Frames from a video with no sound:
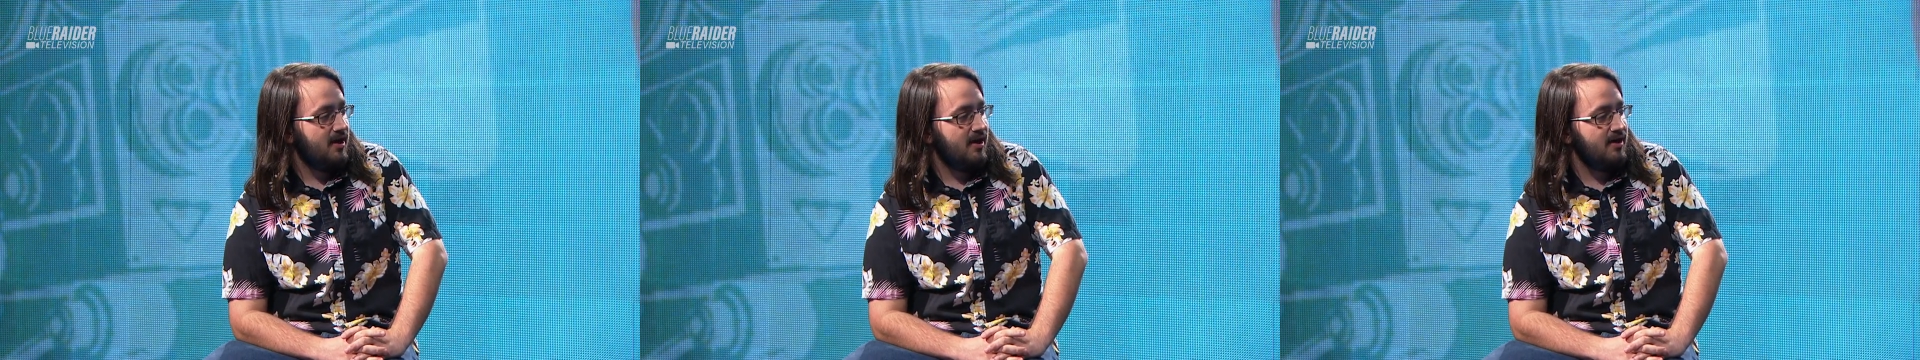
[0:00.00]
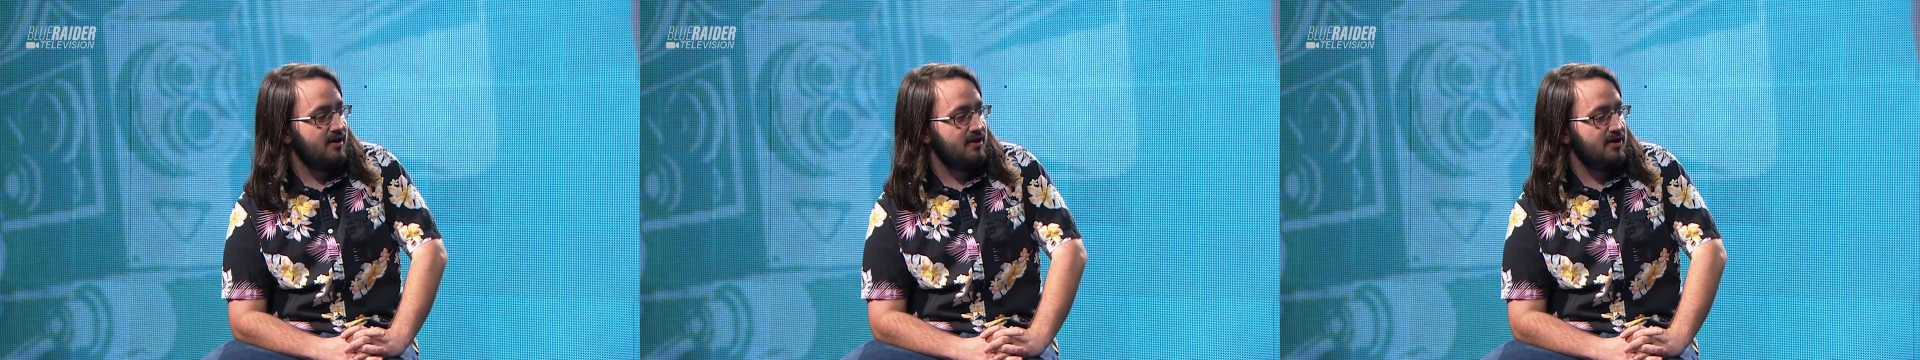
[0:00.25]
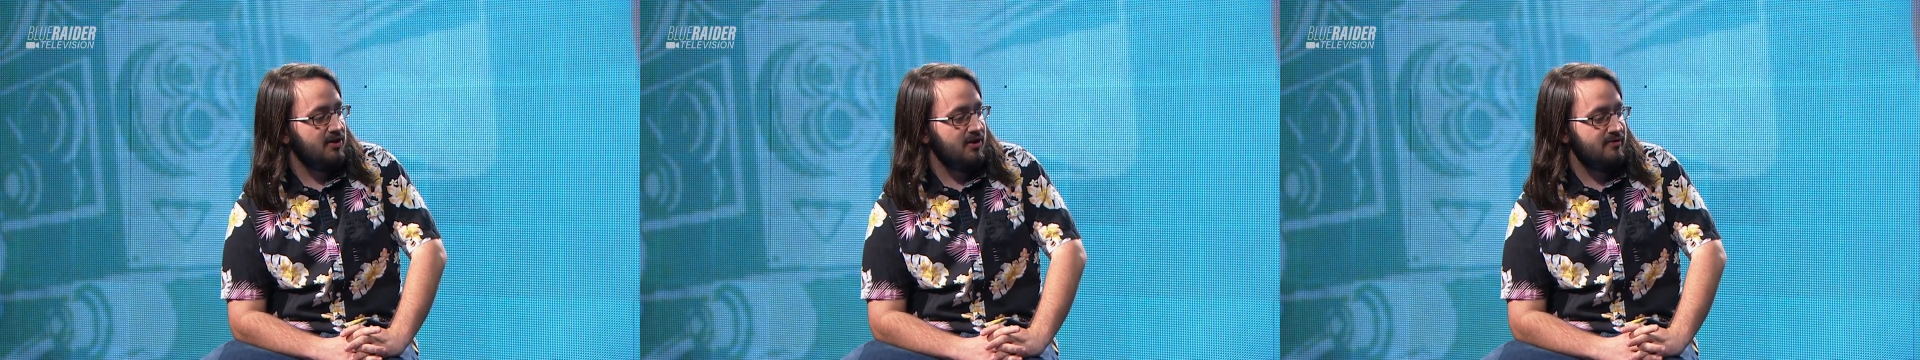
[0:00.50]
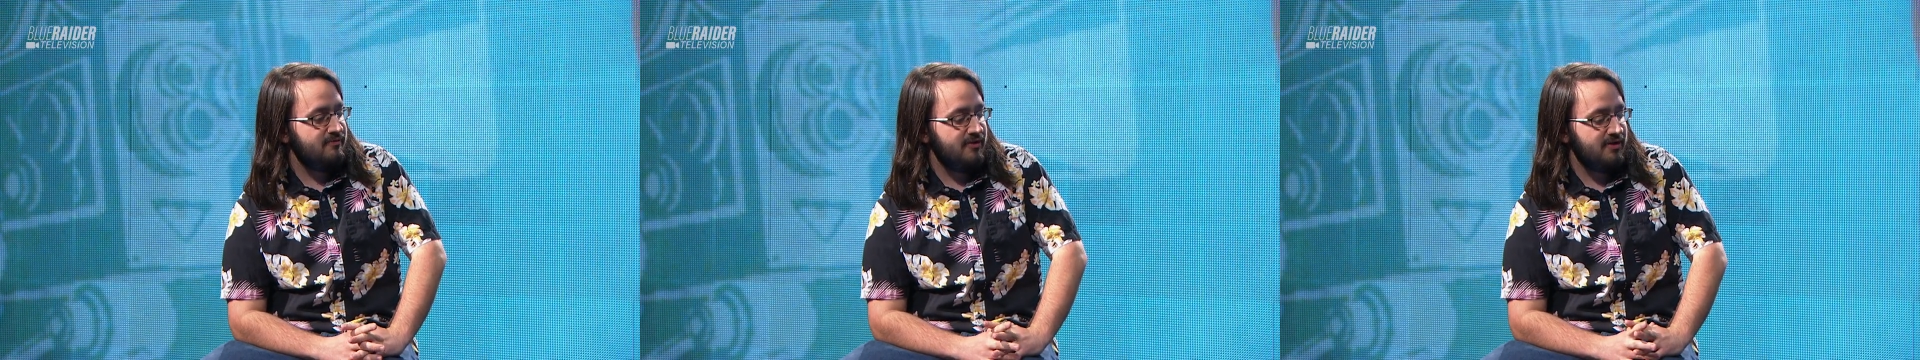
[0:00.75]
Uh, a
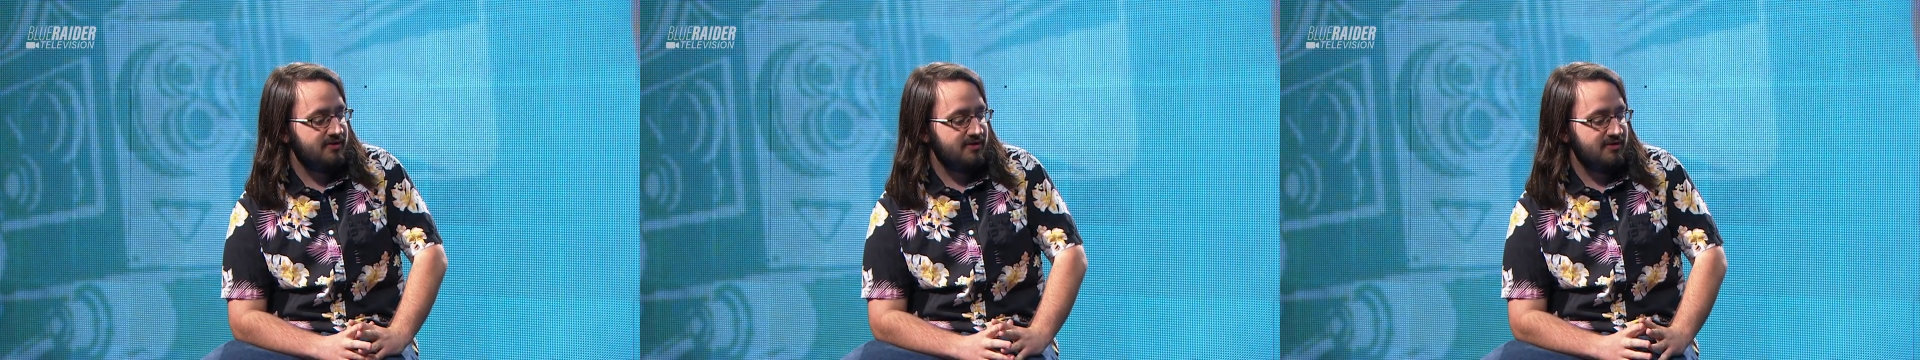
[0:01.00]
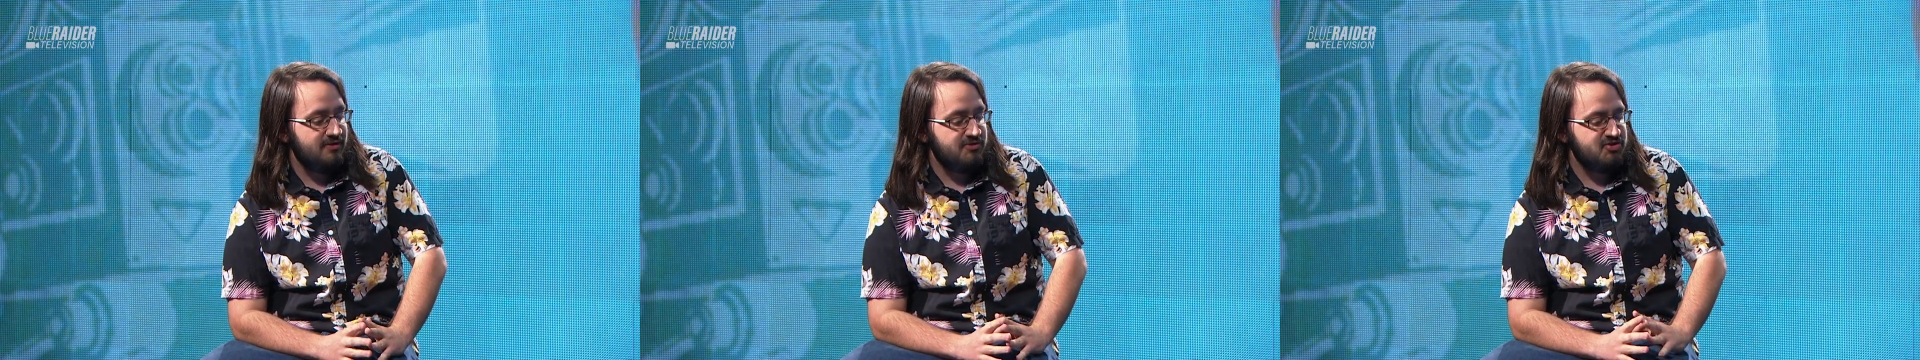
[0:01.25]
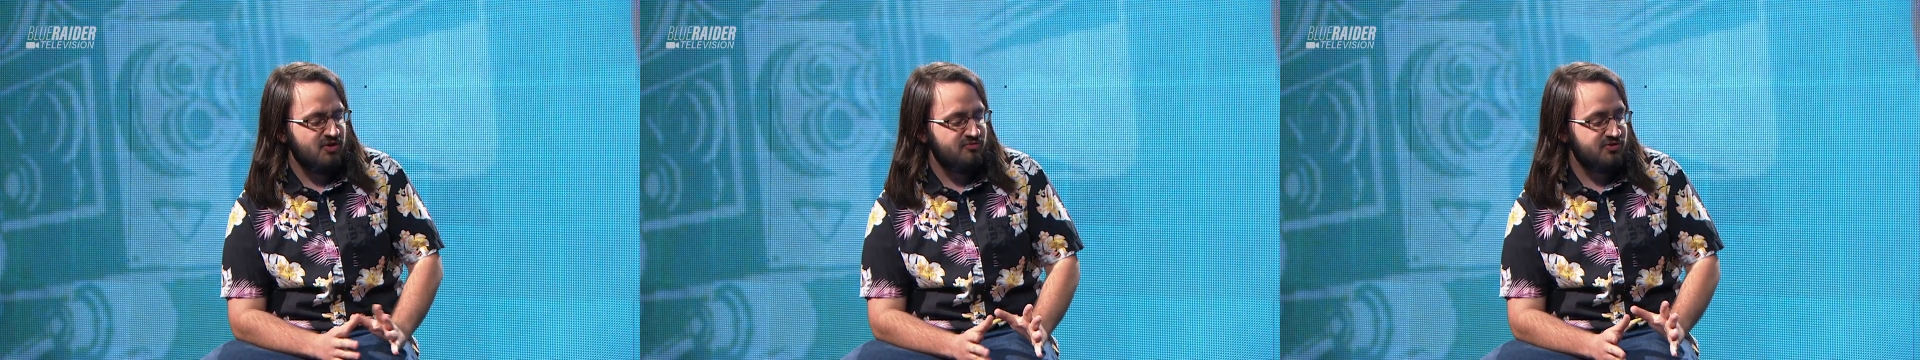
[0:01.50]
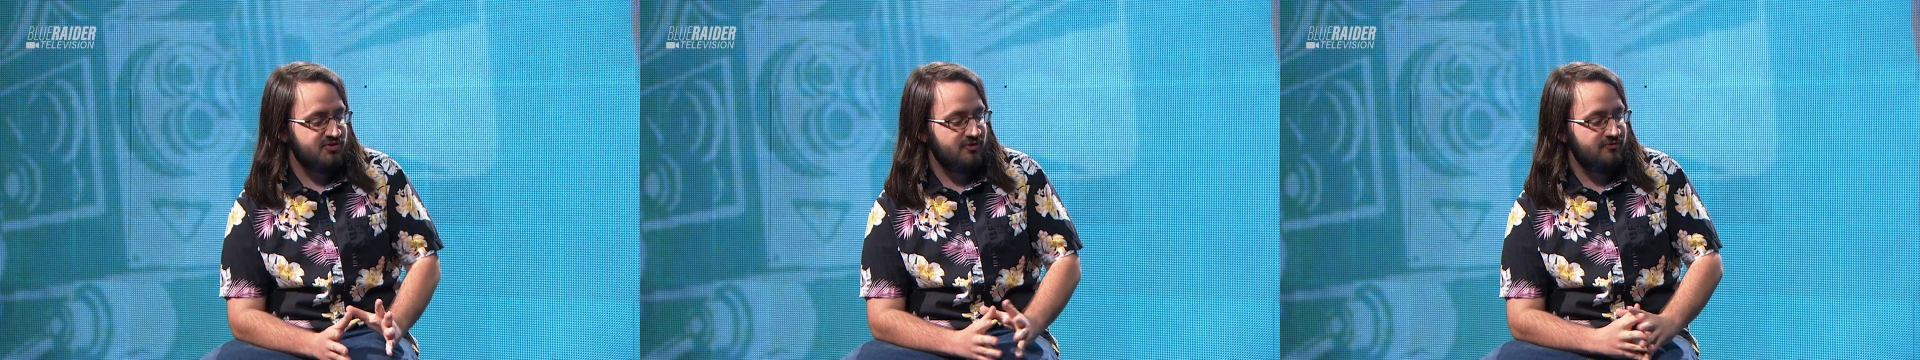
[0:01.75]
lot of like uh,
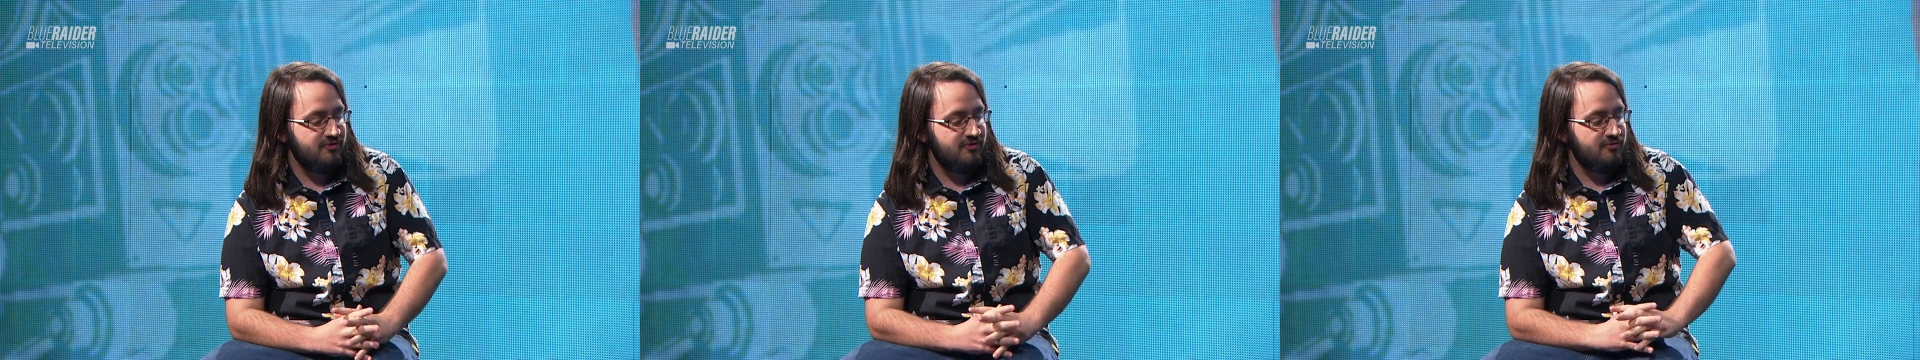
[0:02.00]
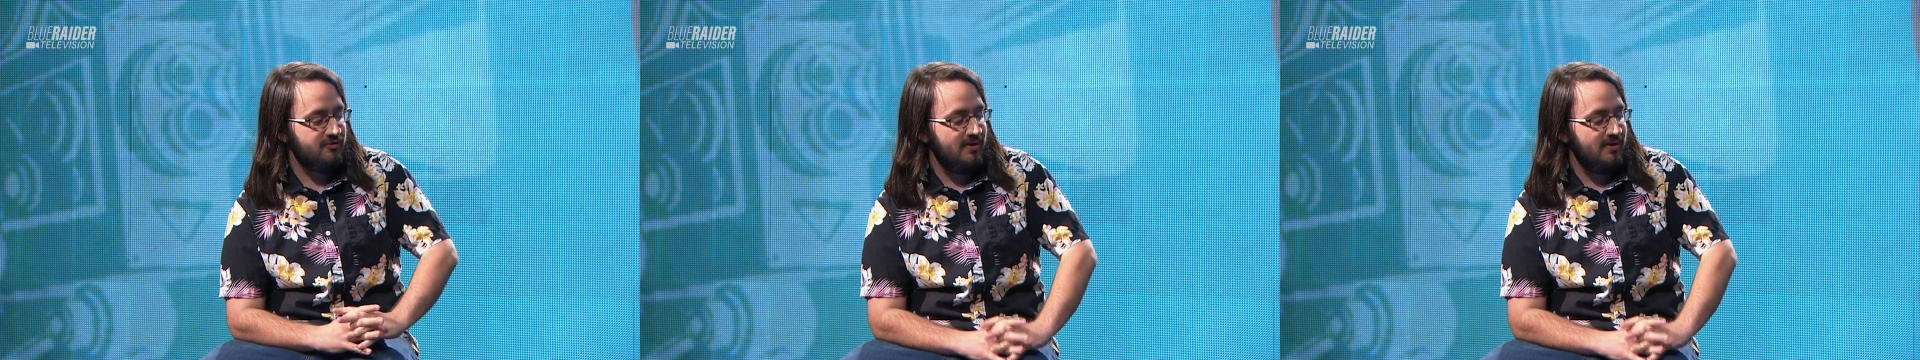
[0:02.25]
self-discovery through